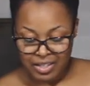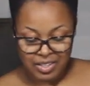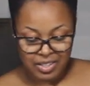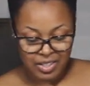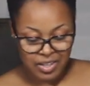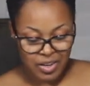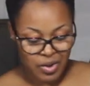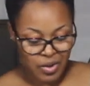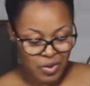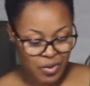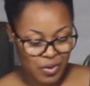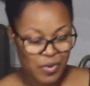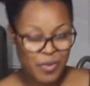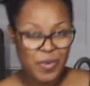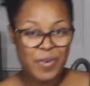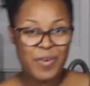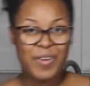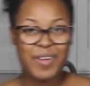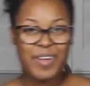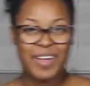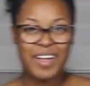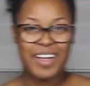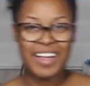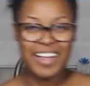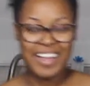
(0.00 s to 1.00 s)

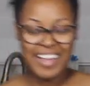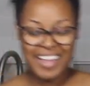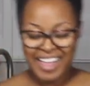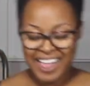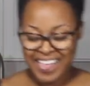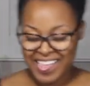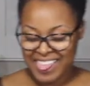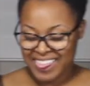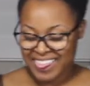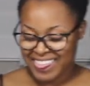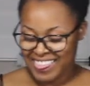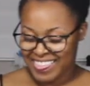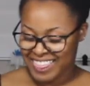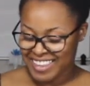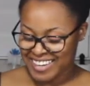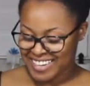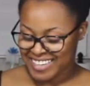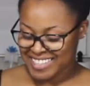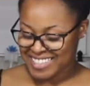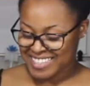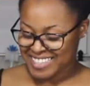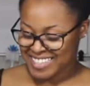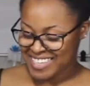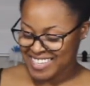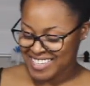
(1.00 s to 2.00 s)
So
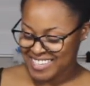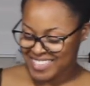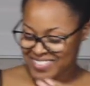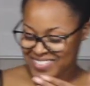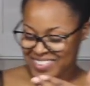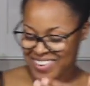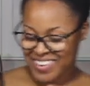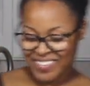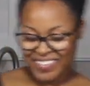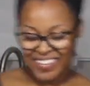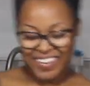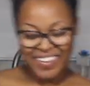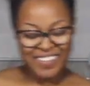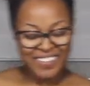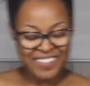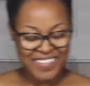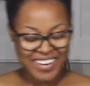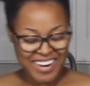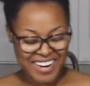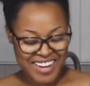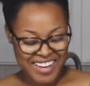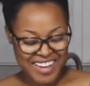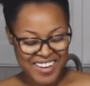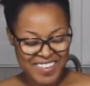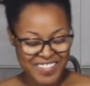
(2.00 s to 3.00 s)
this is what we're
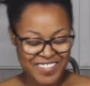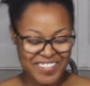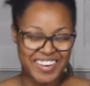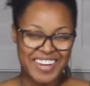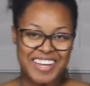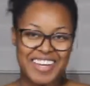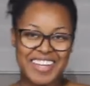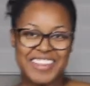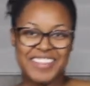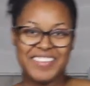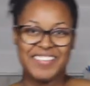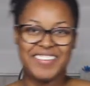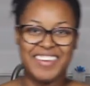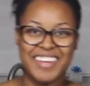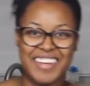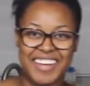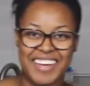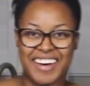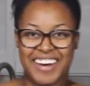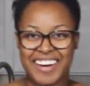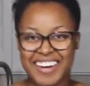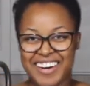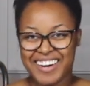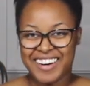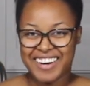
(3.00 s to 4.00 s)
working with. We
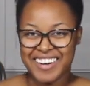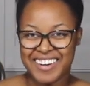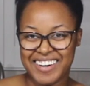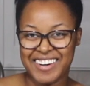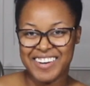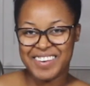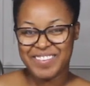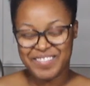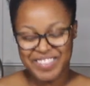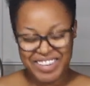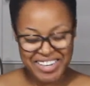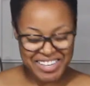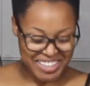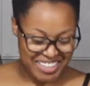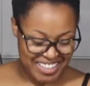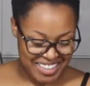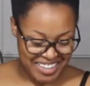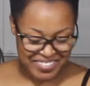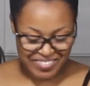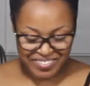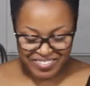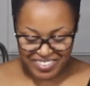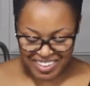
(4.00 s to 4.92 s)
got our American